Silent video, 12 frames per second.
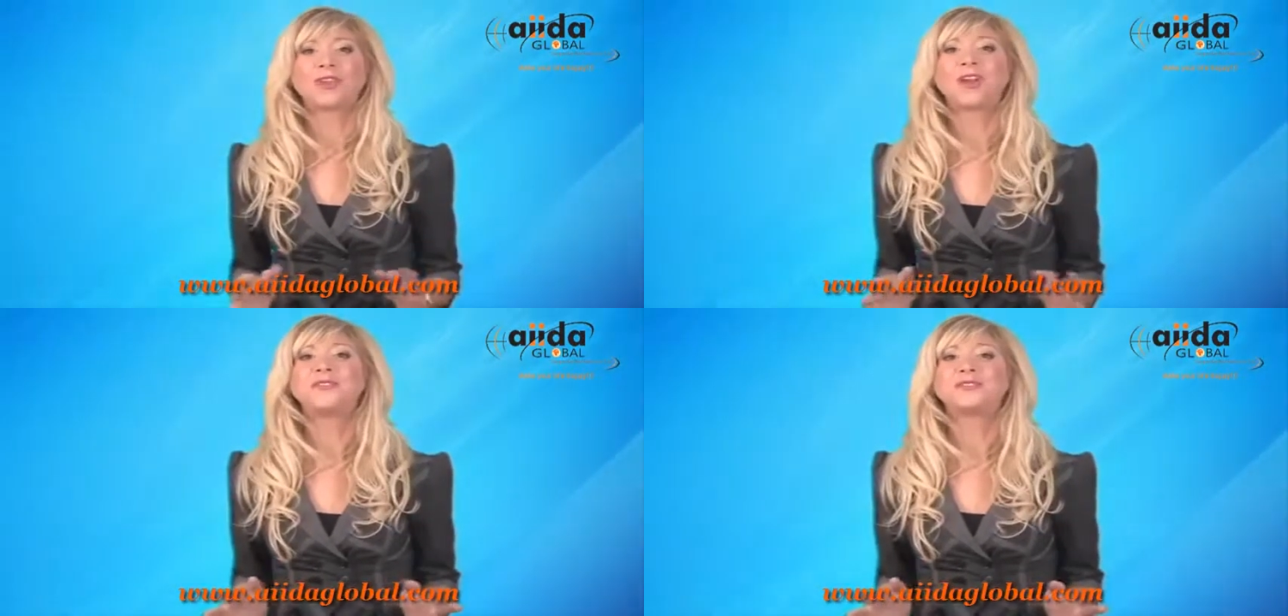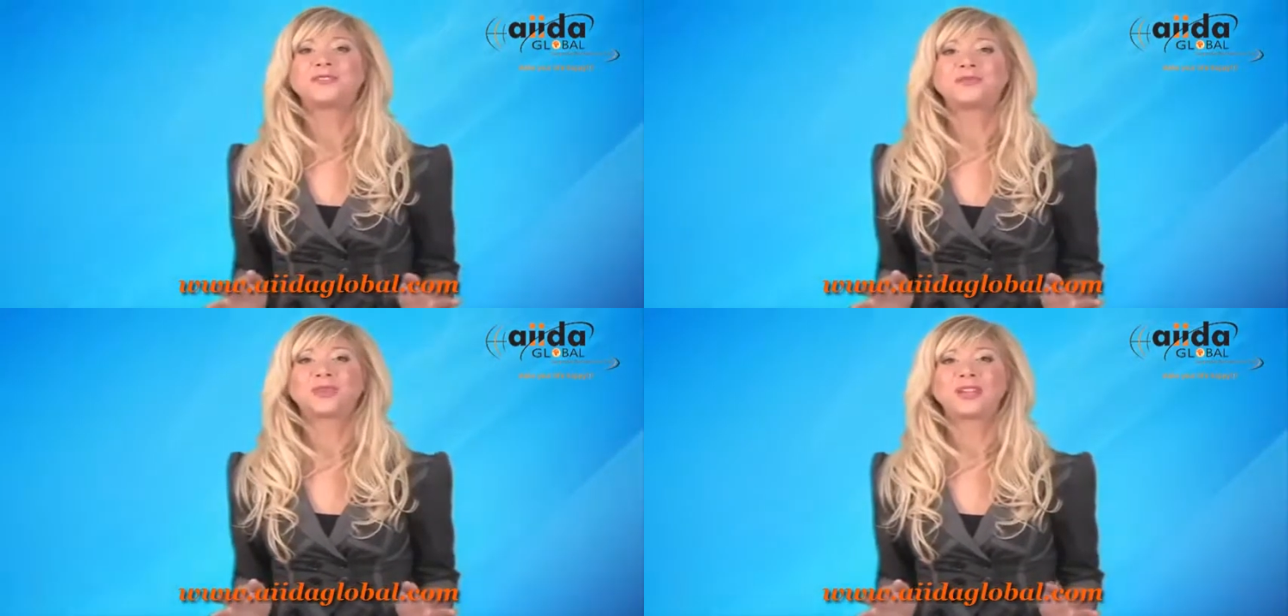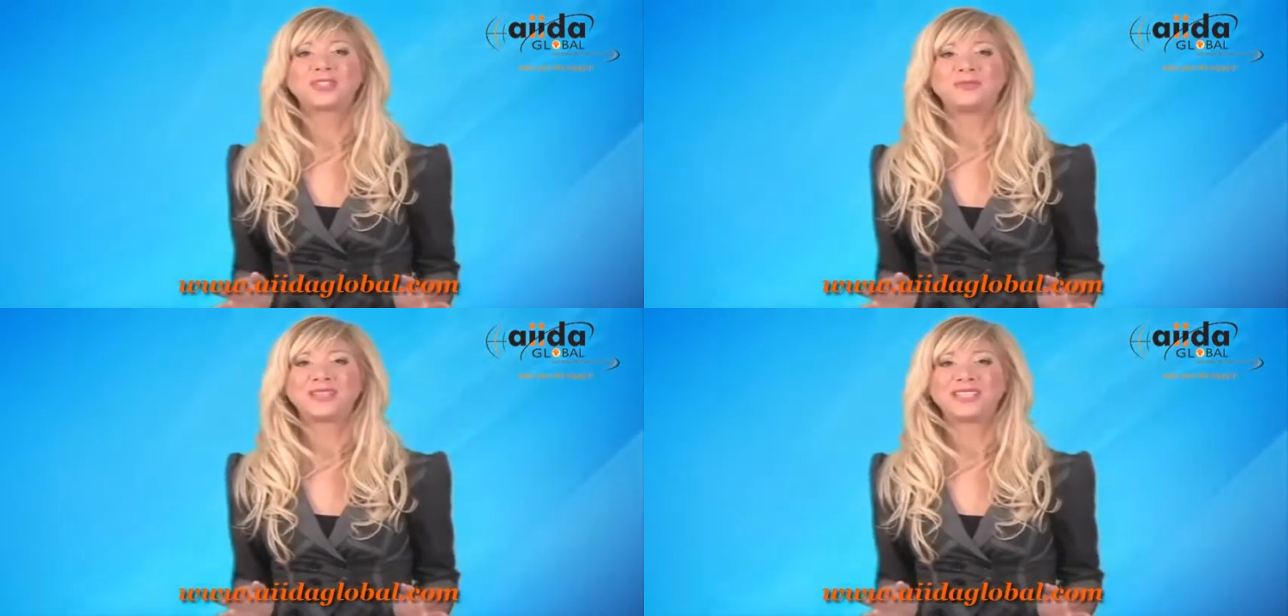hundreds of
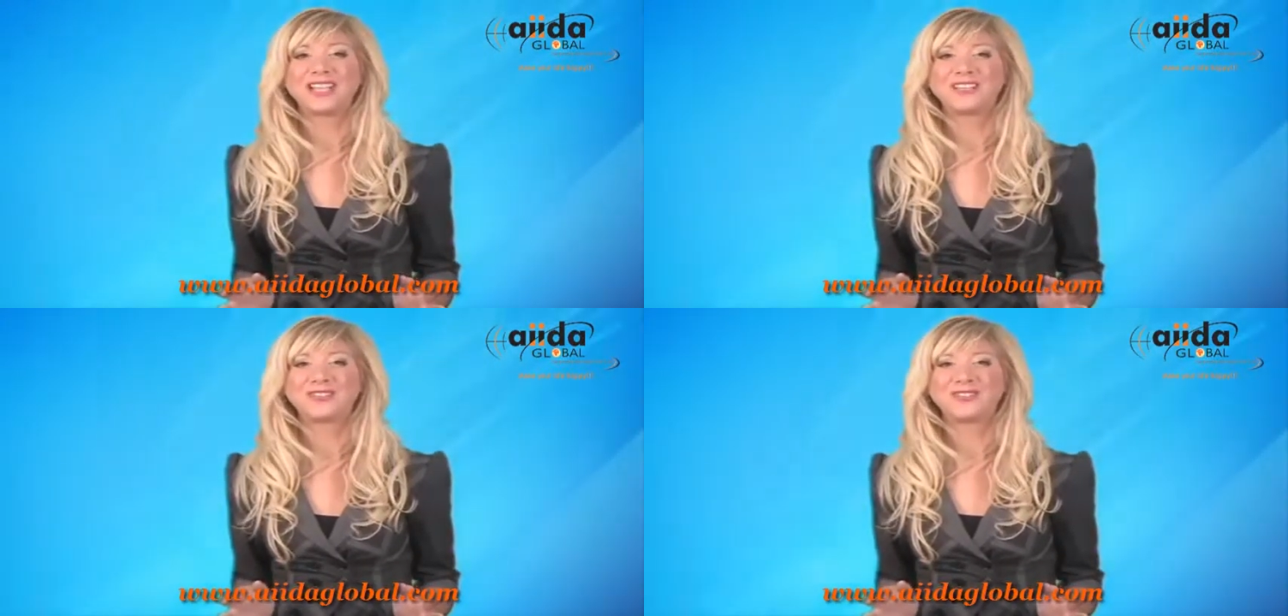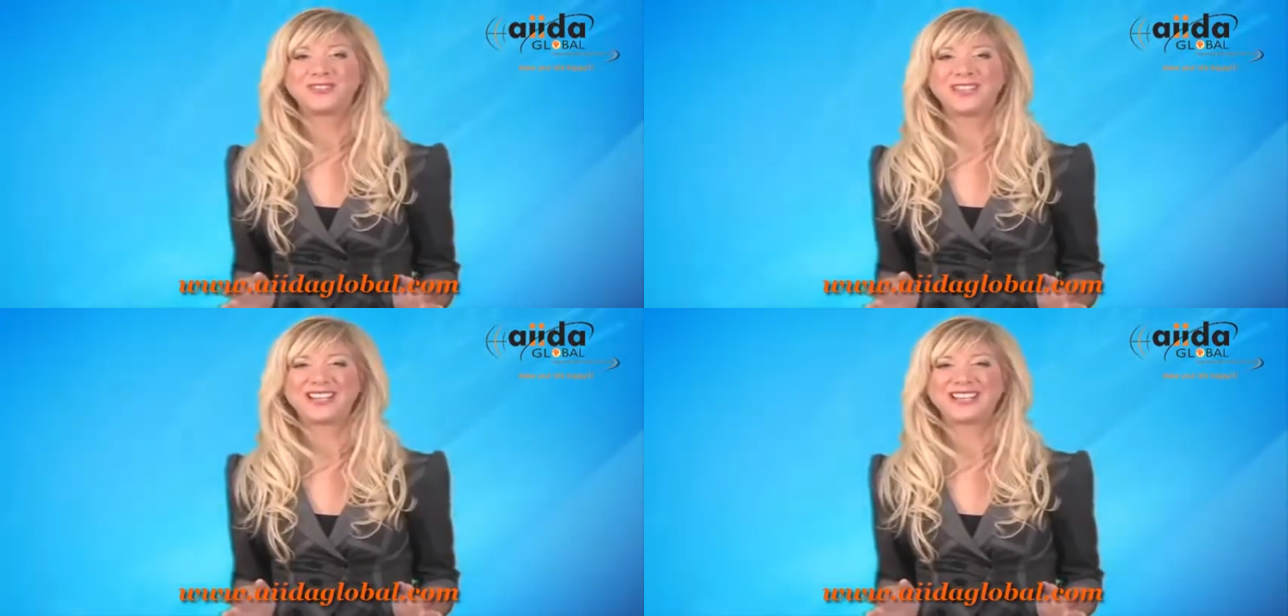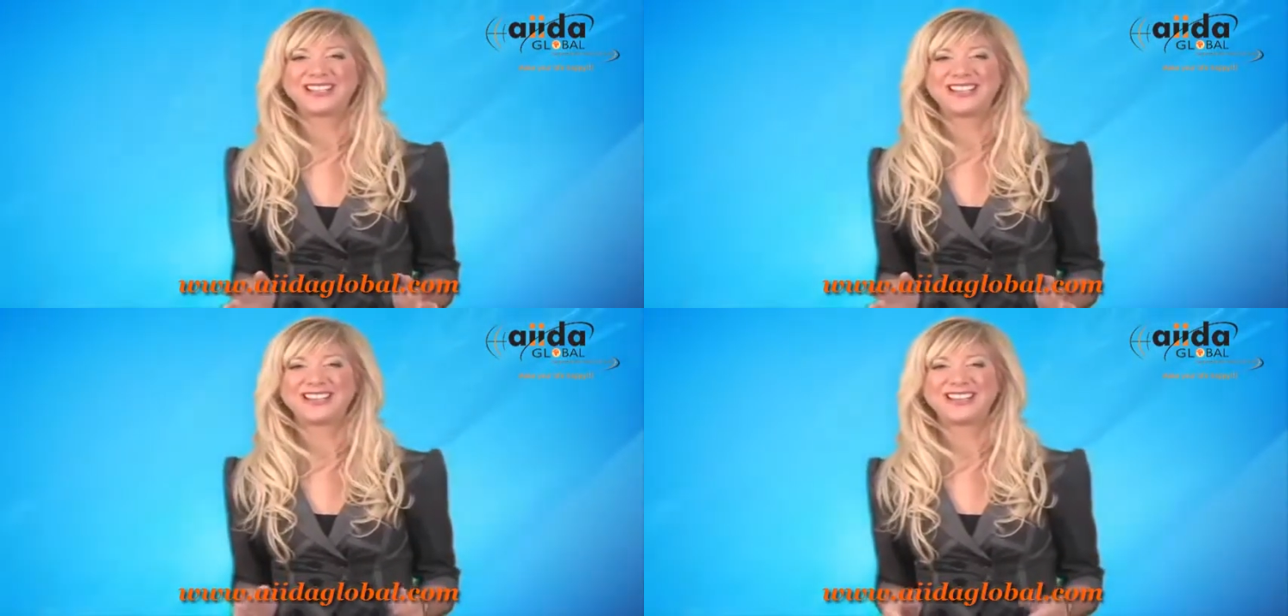resumes that you
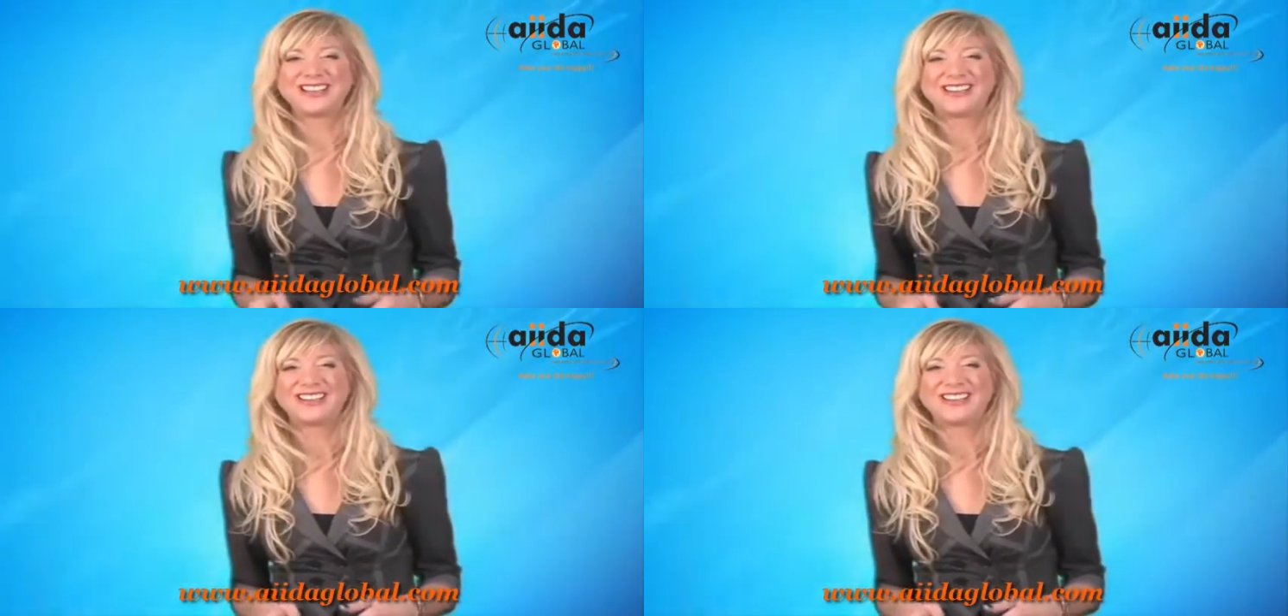sent in,